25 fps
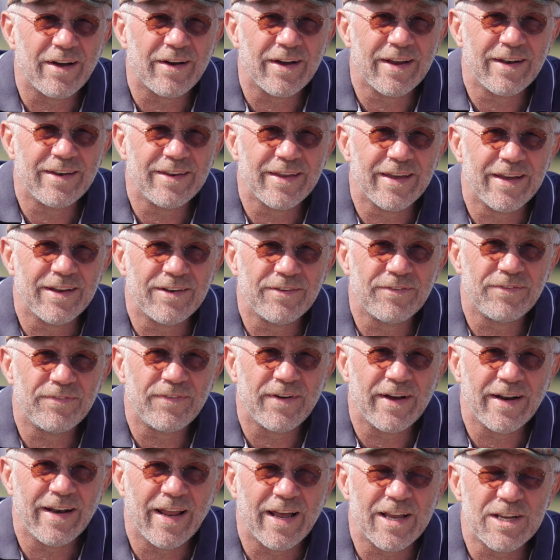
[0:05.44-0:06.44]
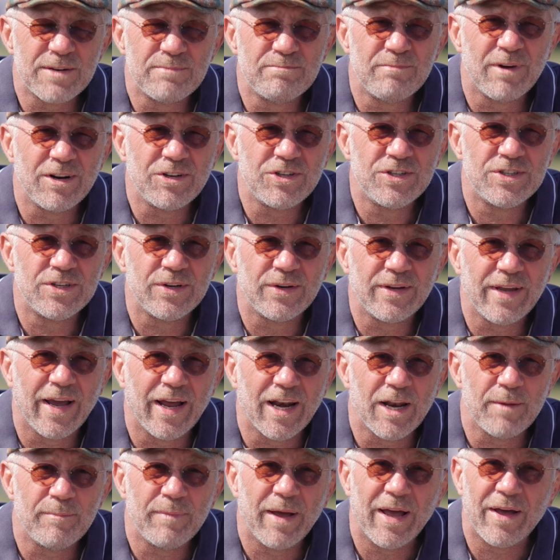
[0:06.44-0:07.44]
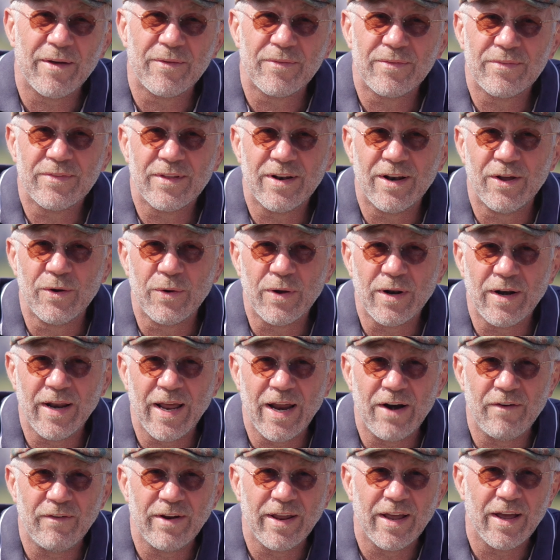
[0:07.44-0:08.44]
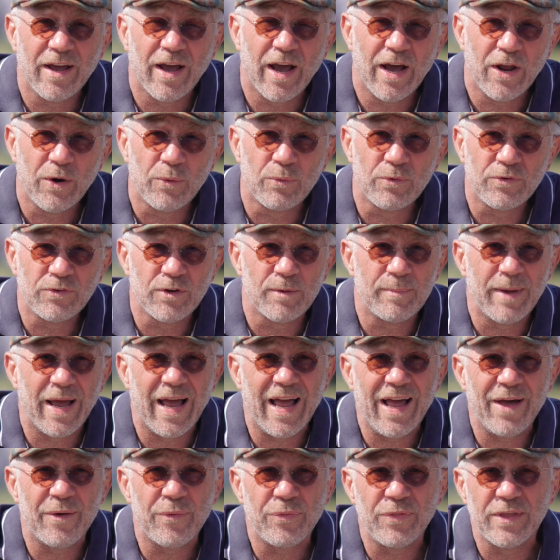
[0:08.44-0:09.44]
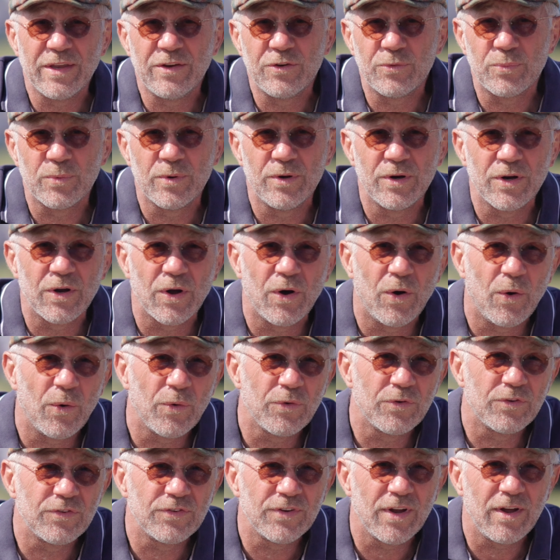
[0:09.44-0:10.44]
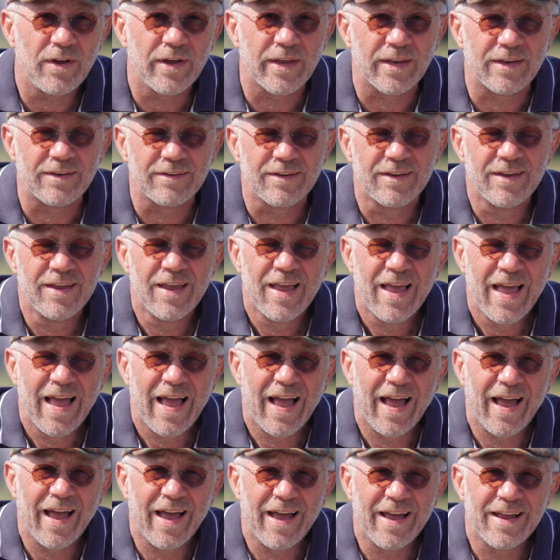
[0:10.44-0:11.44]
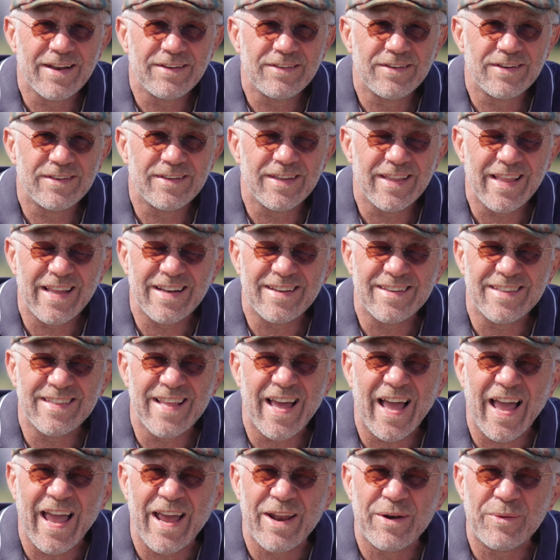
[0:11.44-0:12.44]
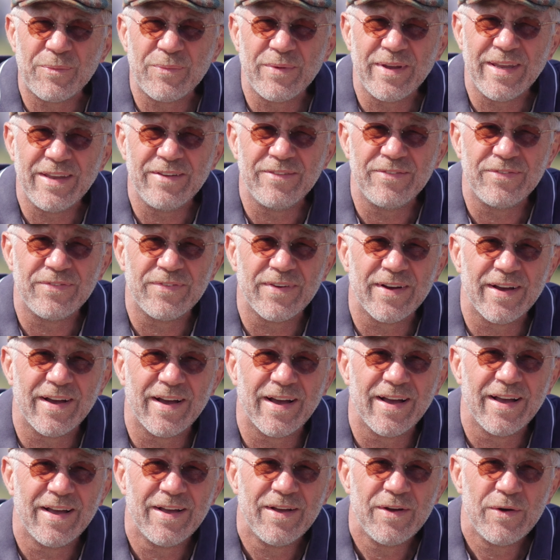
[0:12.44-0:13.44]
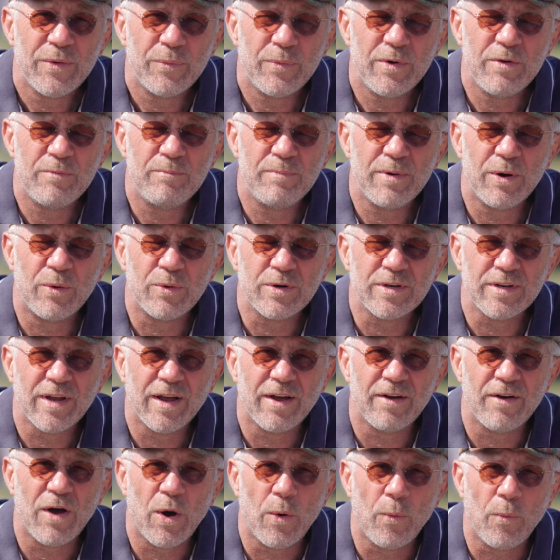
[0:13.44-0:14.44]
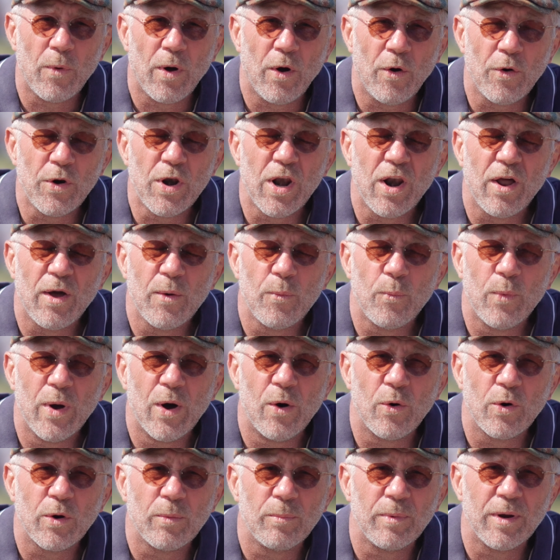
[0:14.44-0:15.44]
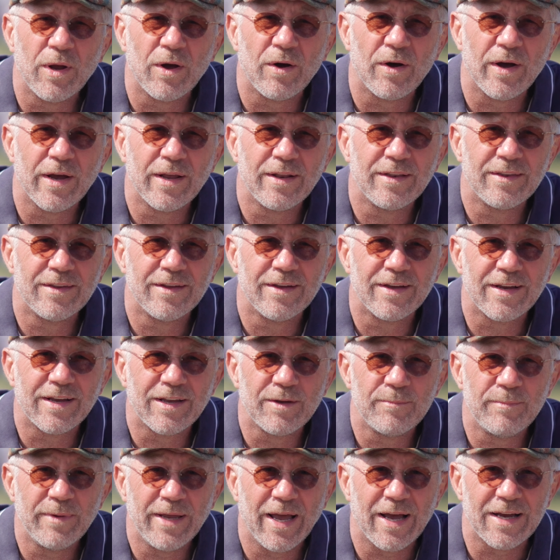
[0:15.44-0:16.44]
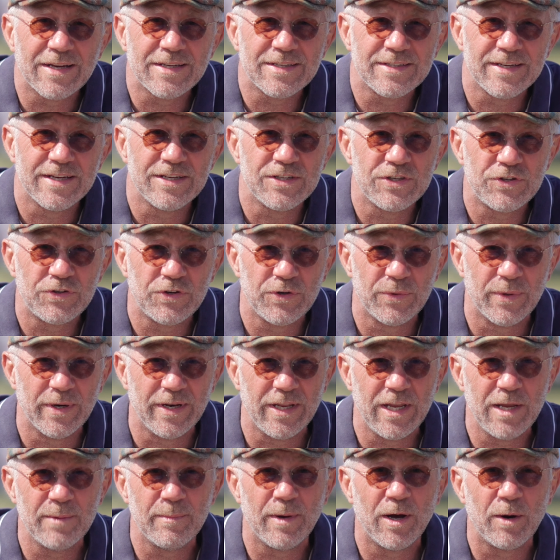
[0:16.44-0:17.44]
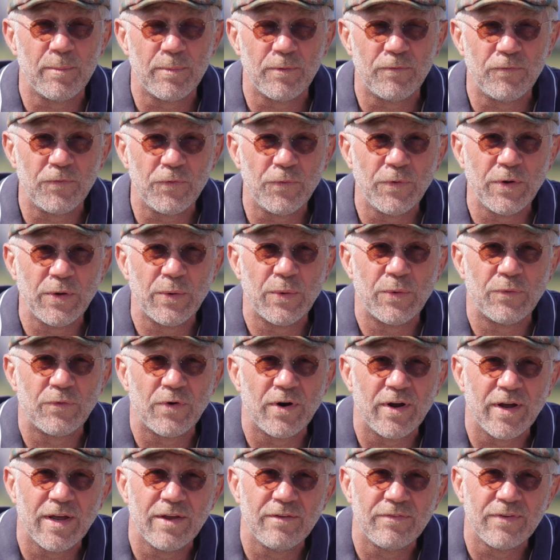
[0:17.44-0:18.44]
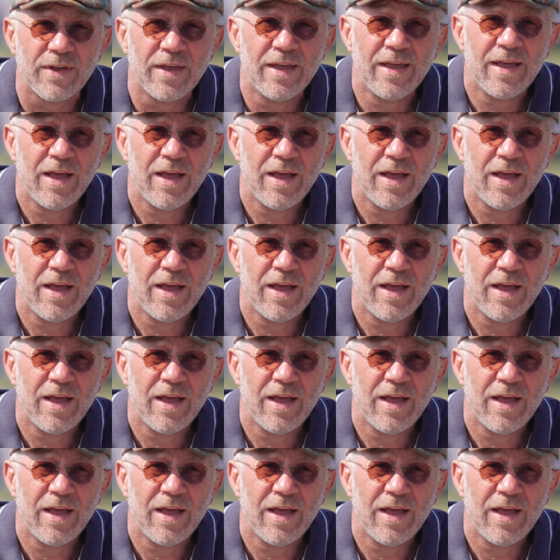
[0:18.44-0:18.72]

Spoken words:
idea to find out as much as you can about the local area and also about how things work on site. To that end, we've built a online welcome guide that can be accessed through an email before you arrive,